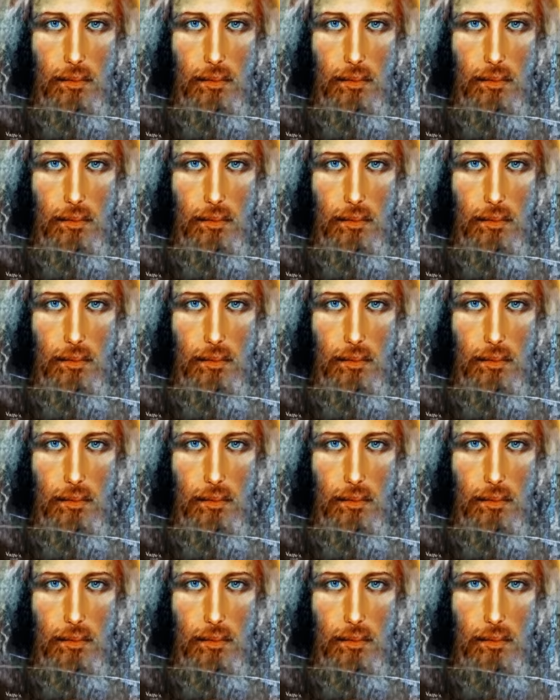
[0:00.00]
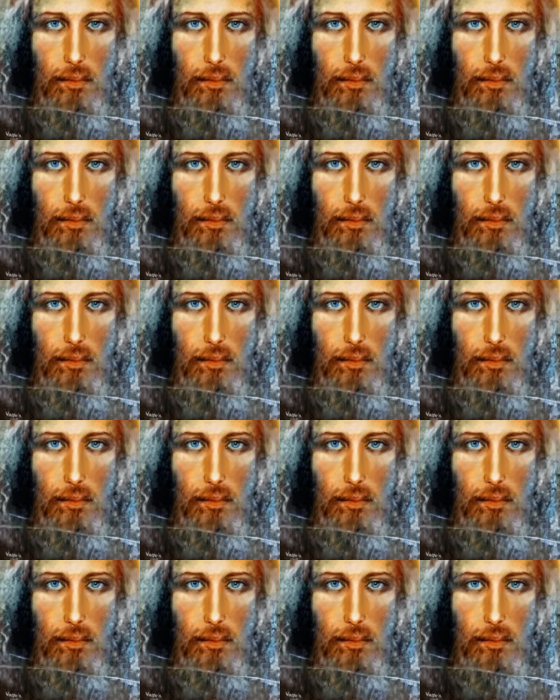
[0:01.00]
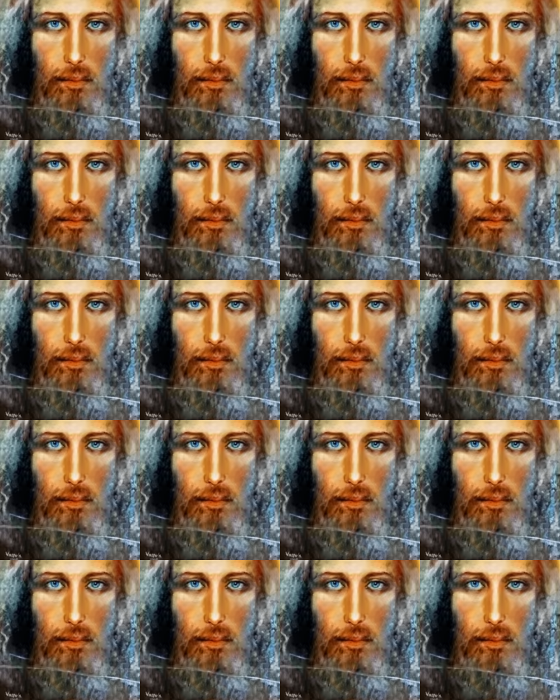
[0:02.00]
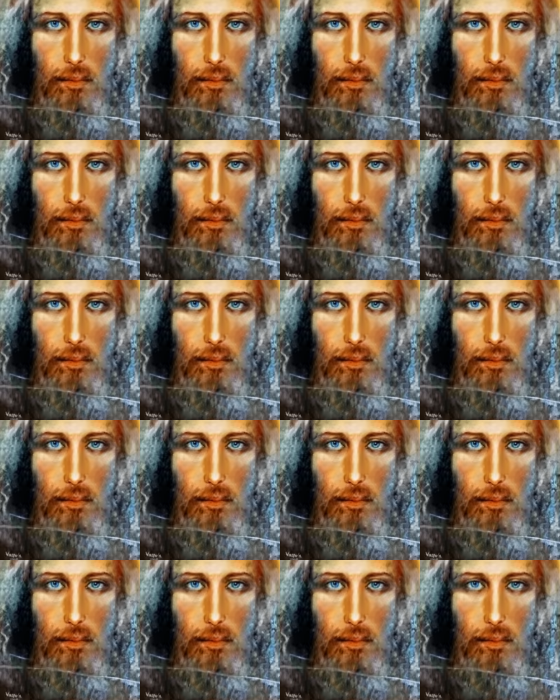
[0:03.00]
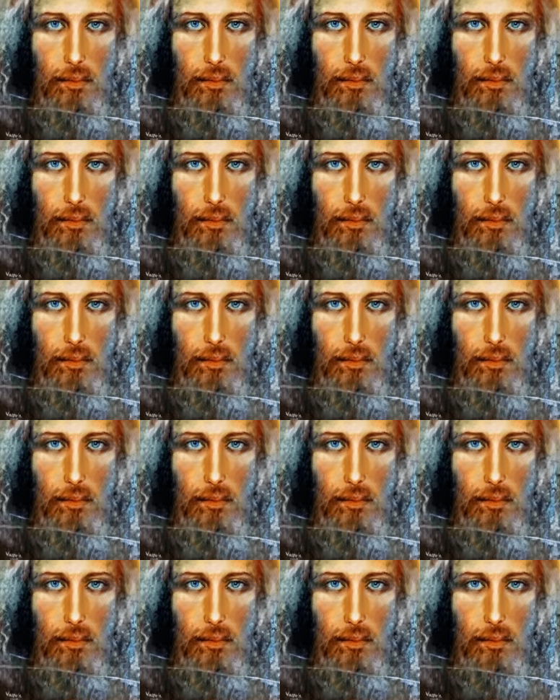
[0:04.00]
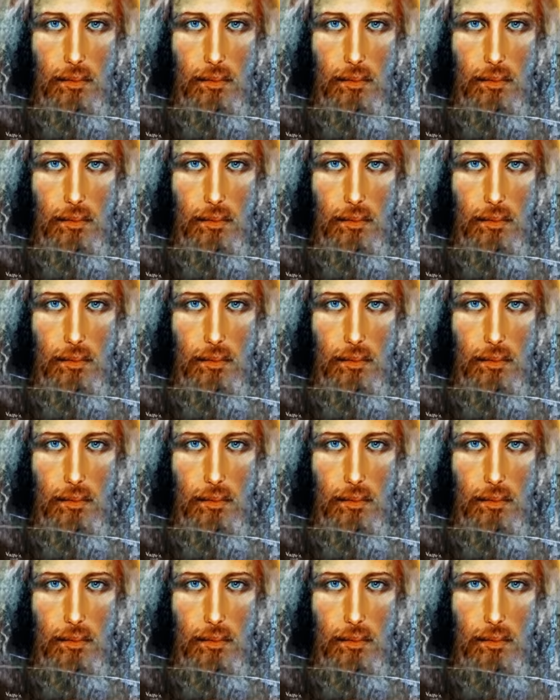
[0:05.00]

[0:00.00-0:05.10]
[no speech]